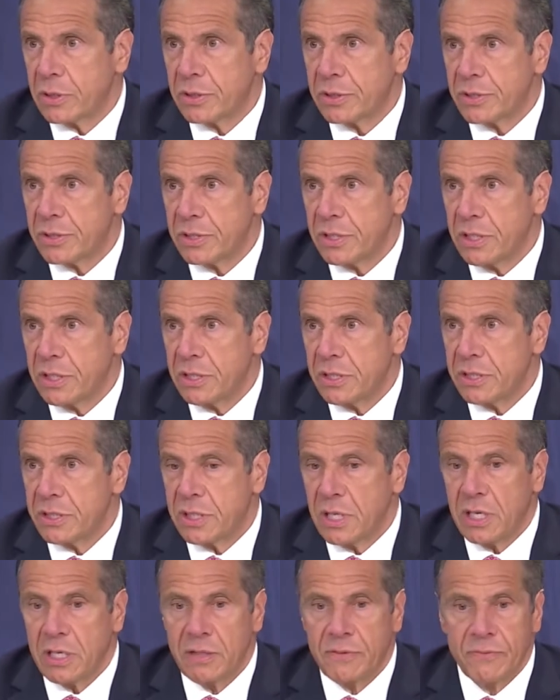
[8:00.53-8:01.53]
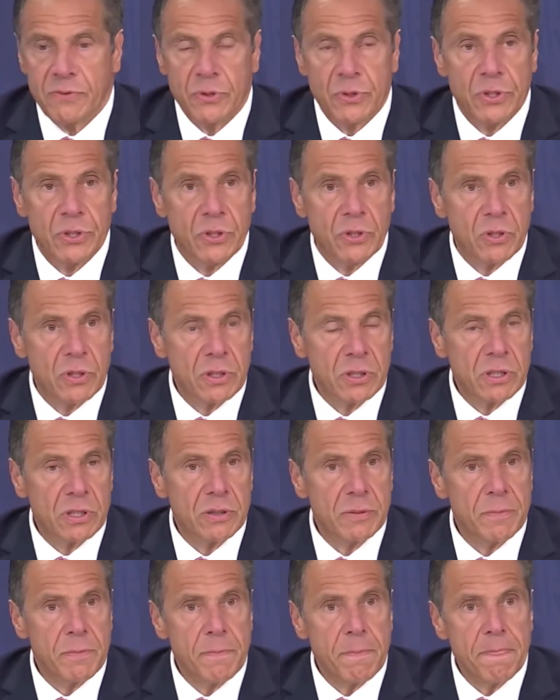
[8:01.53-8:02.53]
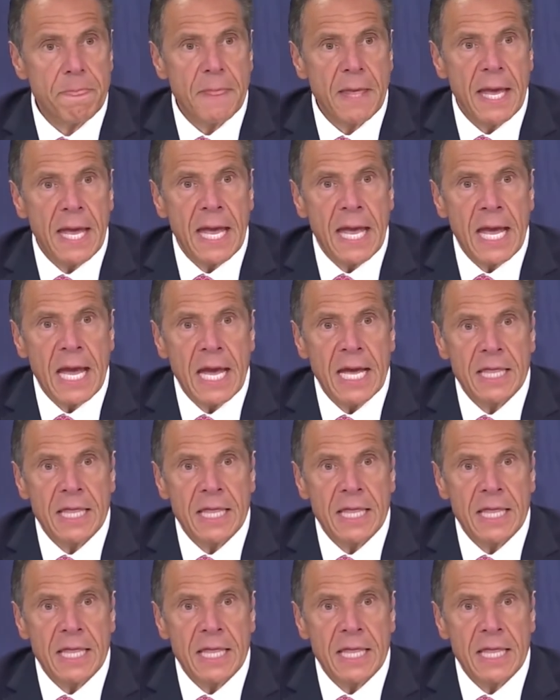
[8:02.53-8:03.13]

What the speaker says: surrounding the alleged staffer that worked on it.